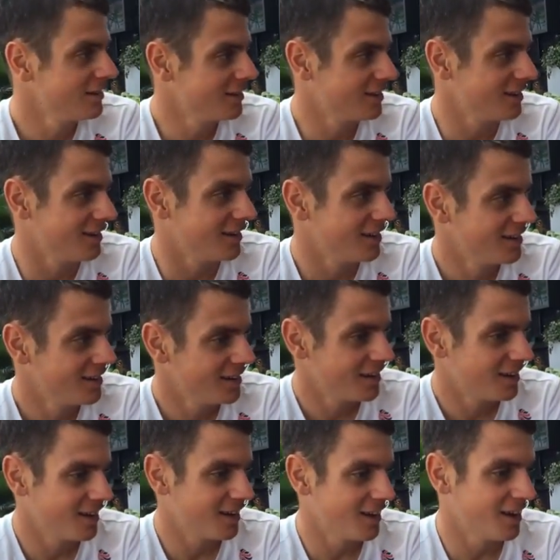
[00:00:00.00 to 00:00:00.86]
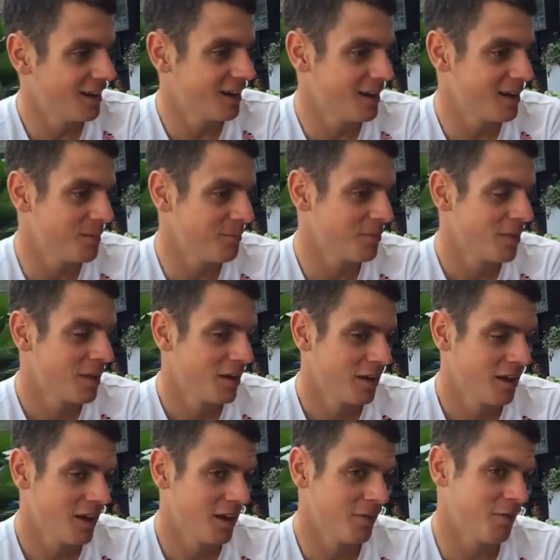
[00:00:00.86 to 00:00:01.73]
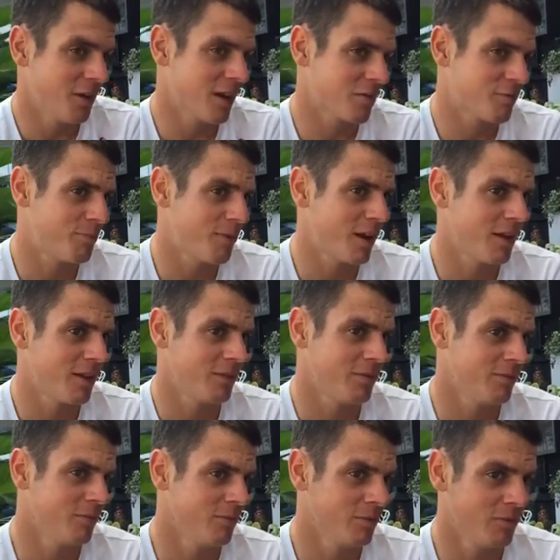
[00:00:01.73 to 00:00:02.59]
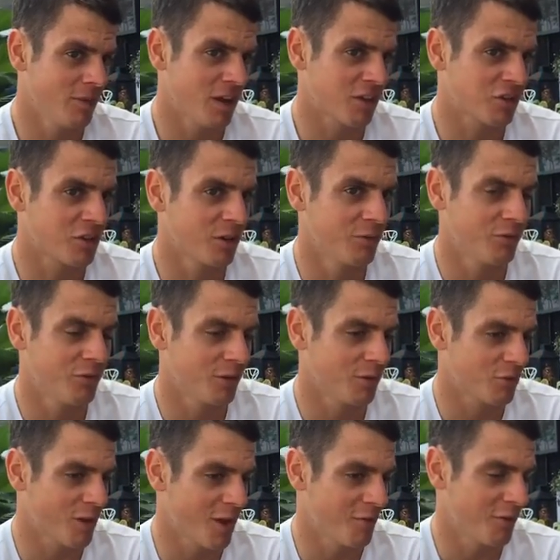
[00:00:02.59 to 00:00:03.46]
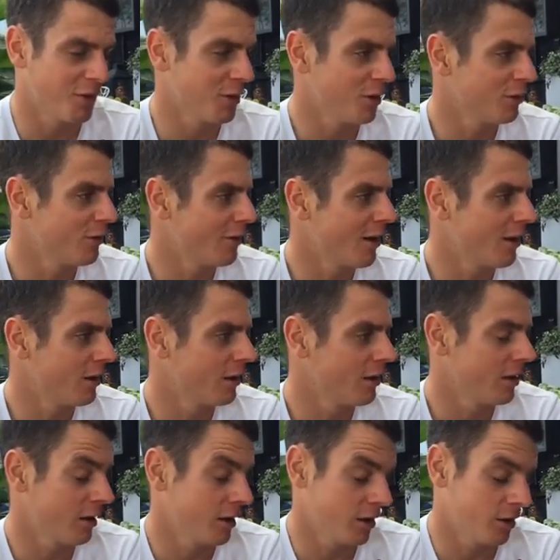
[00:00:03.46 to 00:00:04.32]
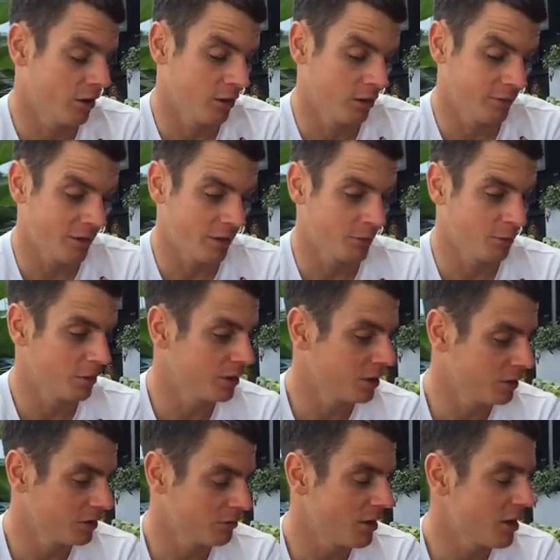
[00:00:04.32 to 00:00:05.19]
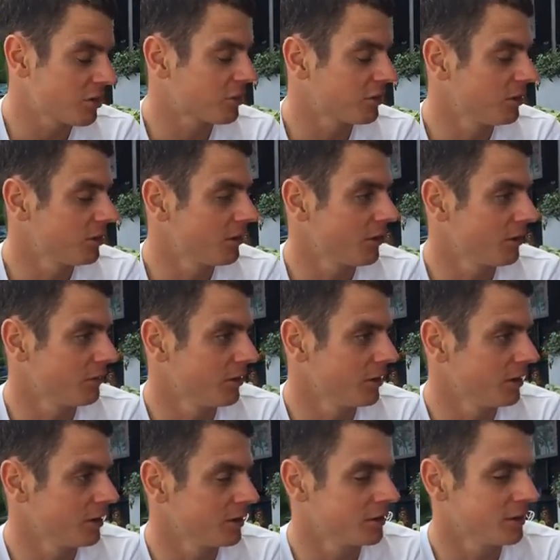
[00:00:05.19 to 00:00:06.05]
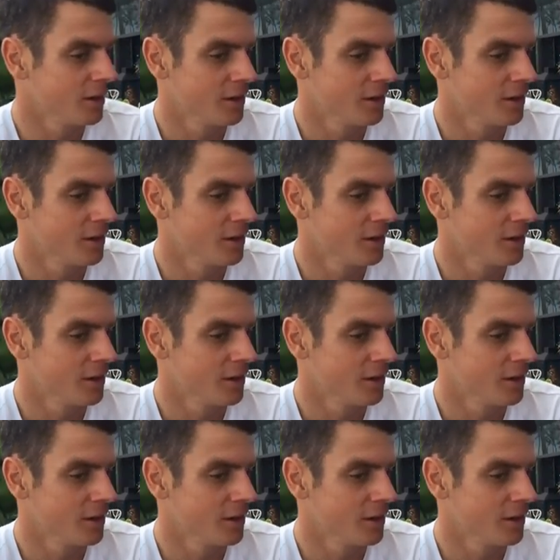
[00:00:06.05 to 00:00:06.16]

and that's come from travelling all around the world and racing all around the world.